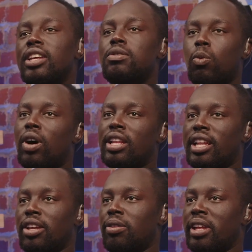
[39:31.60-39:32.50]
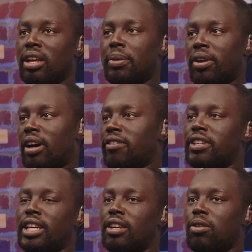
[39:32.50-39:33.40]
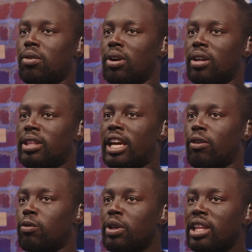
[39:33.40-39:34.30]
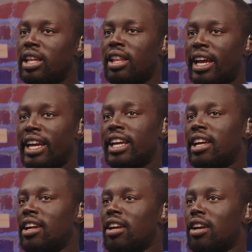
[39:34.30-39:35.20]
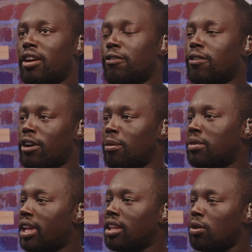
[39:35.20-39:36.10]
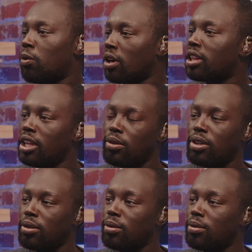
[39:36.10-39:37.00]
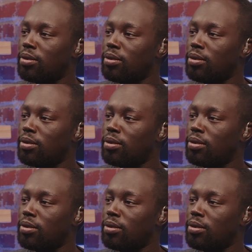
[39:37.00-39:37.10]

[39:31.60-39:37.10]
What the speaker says: is one that you think about often or that really like affirmed like the work that you do?